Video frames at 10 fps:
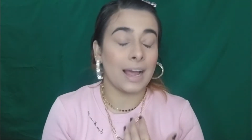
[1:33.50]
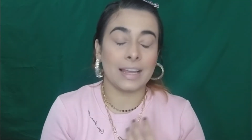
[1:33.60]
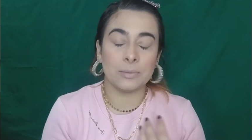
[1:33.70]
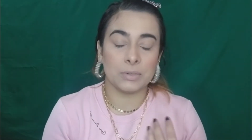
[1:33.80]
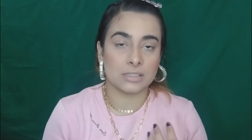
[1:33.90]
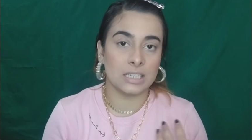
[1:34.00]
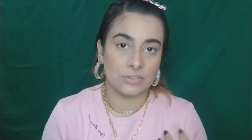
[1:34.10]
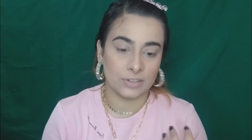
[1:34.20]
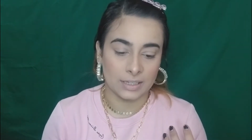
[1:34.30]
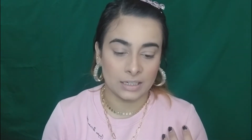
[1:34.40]
I personally
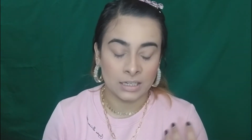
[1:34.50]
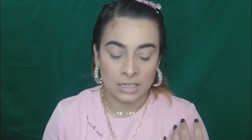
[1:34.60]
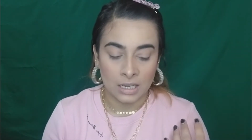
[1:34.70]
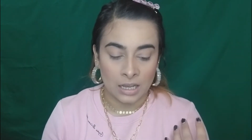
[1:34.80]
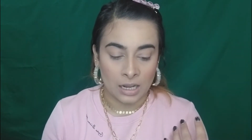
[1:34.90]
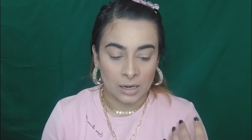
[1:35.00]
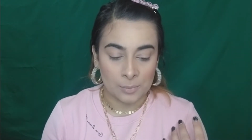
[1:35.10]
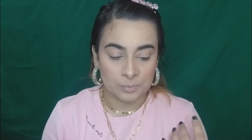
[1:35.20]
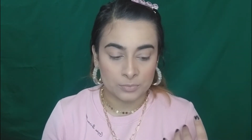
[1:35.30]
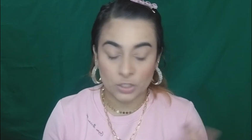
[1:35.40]
feel,
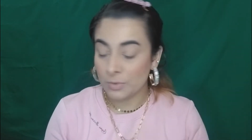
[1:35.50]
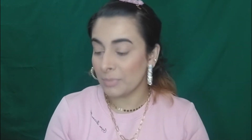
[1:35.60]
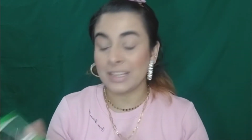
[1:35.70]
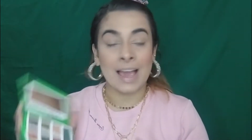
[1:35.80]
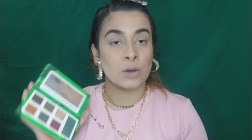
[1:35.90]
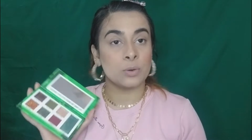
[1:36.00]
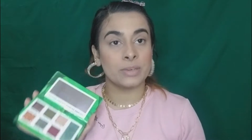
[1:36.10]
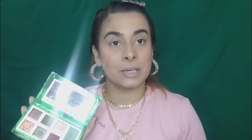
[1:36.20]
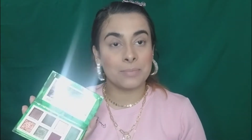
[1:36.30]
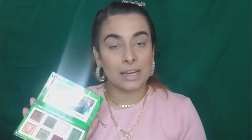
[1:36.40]
um, you remember the
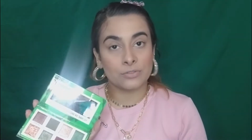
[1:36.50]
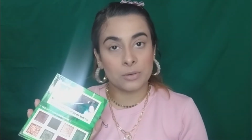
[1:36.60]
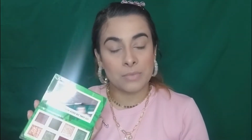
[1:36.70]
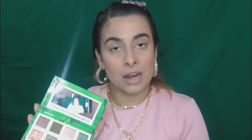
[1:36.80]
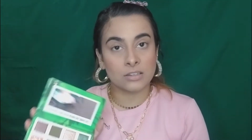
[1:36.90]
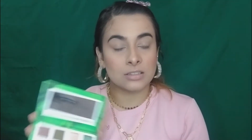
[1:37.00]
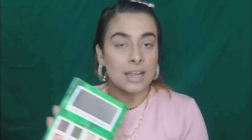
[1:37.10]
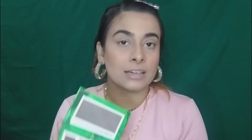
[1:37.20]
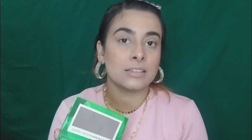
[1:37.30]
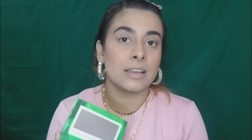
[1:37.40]
aquamarine palette from March?
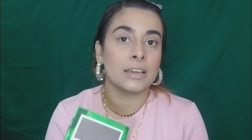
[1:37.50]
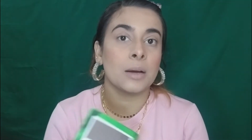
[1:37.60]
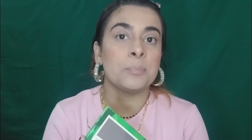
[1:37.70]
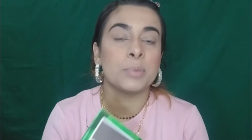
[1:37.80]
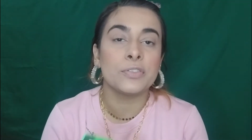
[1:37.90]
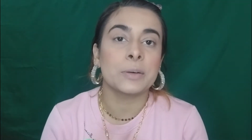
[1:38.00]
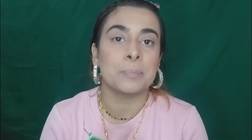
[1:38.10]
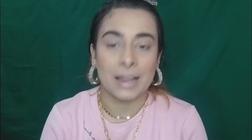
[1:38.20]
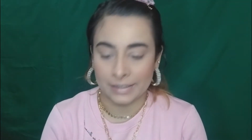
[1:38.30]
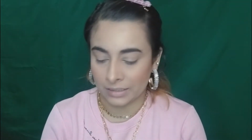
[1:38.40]
That is like a
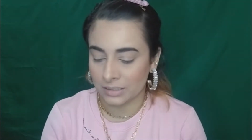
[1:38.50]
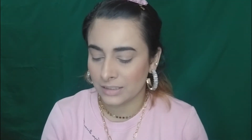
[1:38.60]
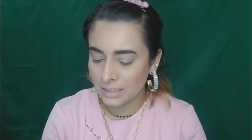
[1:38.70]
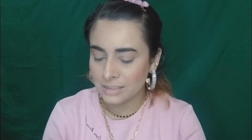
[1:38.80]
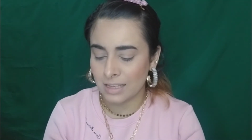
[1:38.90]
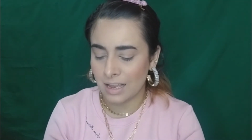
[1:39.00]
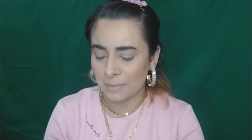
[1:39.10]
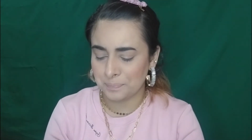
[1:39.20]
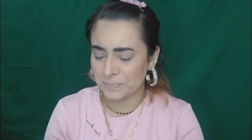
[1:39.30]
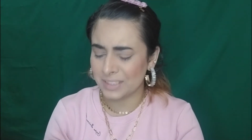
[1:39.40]
perfect palette. This
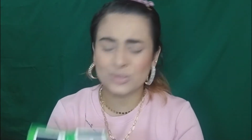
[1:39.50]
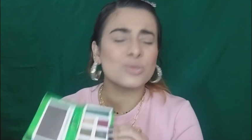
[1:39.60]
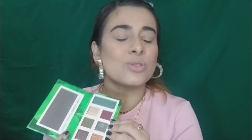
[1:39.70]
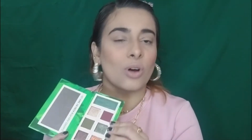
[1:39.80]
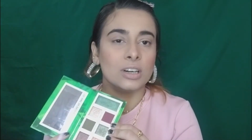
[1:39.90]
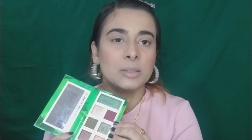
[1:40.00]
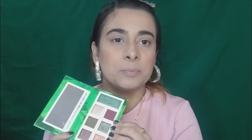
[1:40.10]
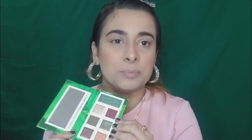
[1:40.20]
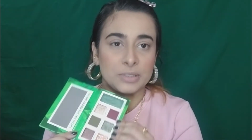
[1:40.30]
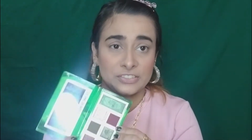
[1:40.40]
is not
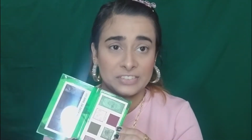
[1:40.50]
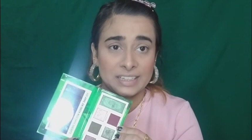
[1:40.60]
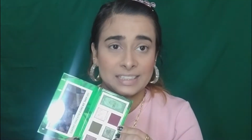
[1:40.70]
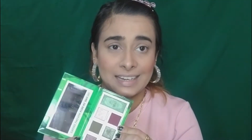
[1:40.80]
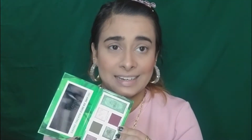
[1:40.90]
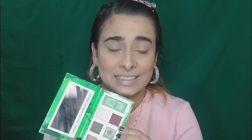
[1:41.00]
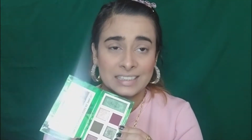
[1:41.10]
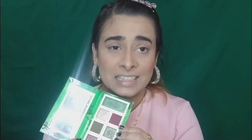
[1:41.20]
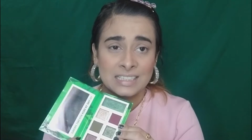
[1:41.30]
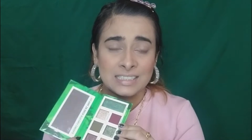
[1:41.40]
perfect and
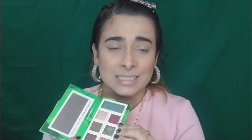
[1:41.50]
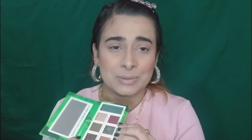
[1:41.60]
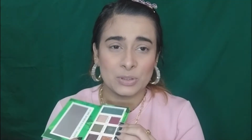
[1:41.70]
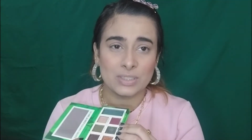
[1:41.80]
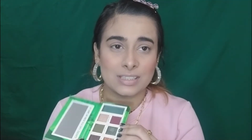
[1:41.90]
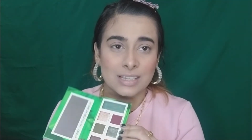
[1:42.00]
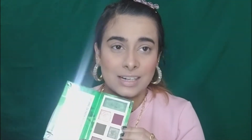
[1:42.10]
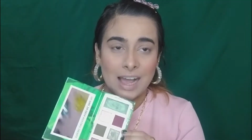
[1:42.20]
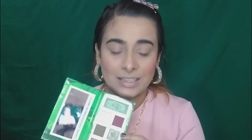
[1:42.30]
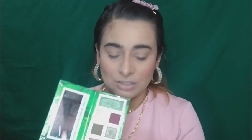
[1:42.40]
you know it's just
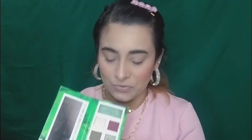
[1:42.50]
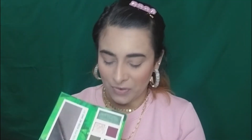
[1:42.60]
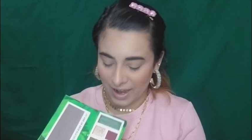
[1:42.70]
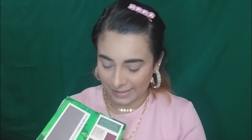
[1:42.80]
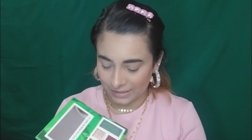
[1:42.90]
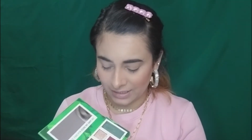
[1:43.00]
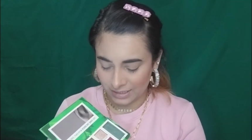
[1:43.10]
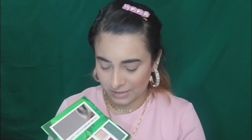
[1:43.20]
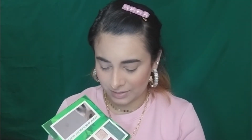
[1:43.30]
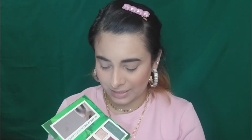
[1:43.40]
that I just find
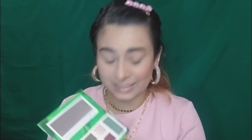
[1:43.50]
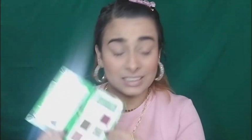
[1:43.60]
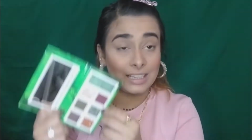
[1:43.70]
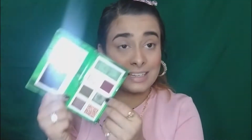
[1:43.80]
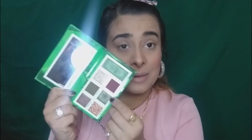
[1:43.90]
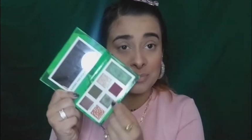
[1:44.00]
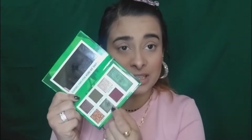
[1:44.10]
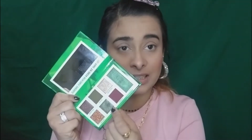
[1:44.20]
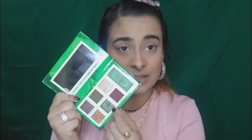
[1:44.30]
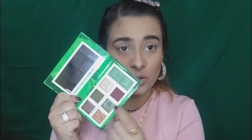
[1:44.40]
that the
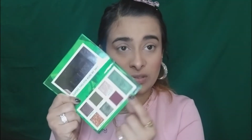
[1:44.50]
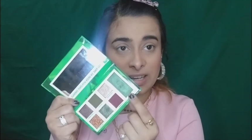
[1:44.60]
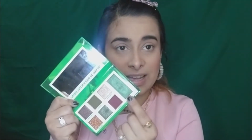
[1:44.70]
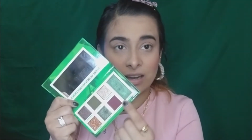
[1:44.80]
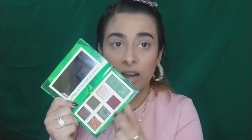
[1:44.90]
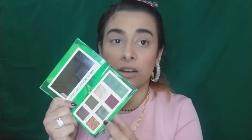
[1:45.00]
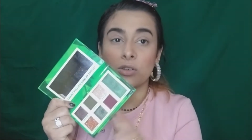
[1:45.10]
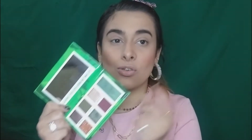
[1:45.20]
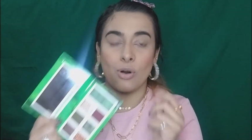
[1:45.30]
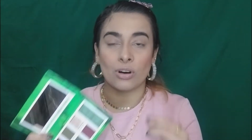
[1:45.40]
emeralds over here are
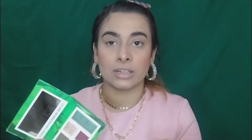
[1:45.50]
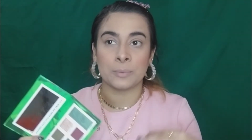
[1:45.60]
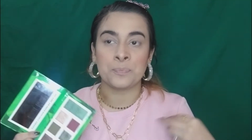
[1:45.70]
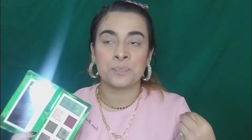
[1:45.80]
not